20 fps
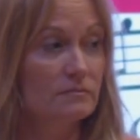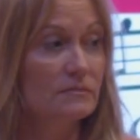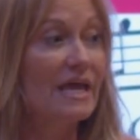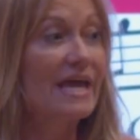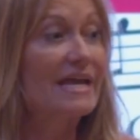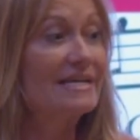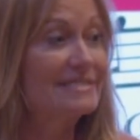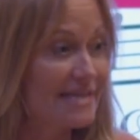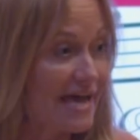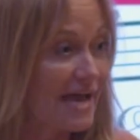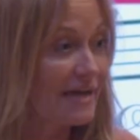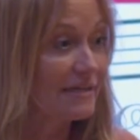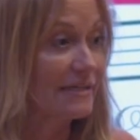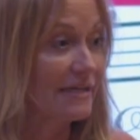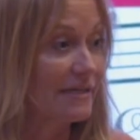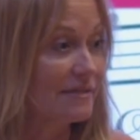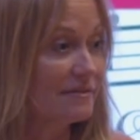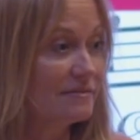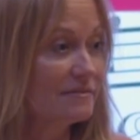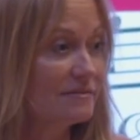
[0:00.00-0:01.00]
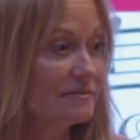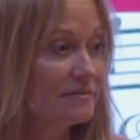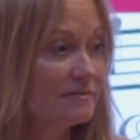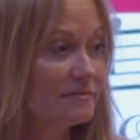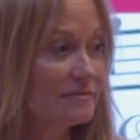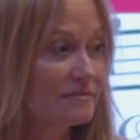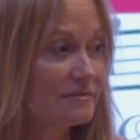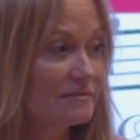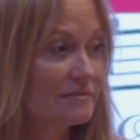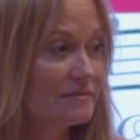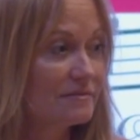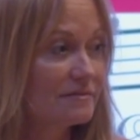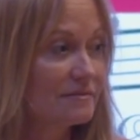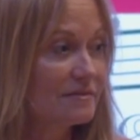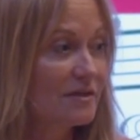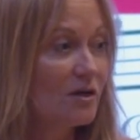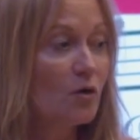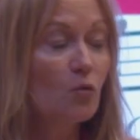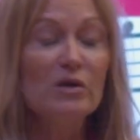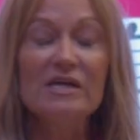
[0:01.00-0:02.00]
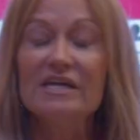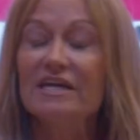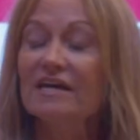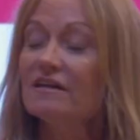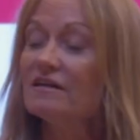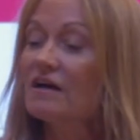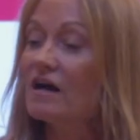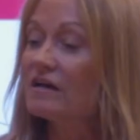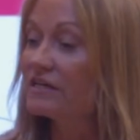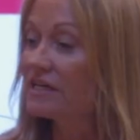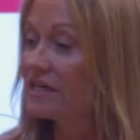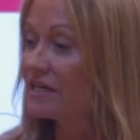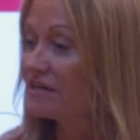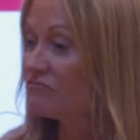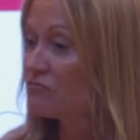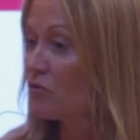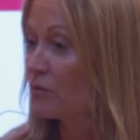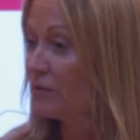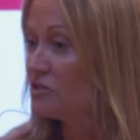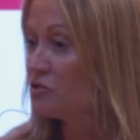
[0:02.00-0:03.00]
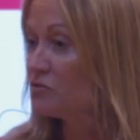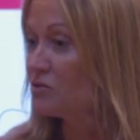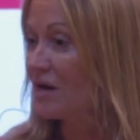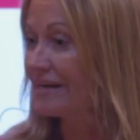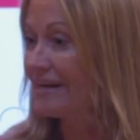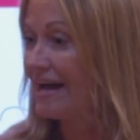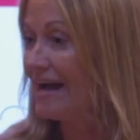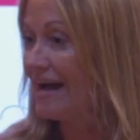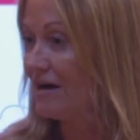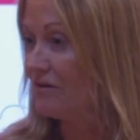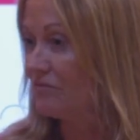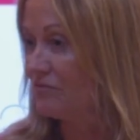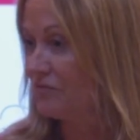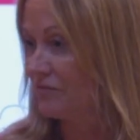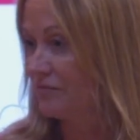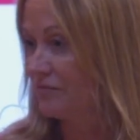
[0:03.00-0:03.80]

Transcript: Exactly. We cannot give what we do not have.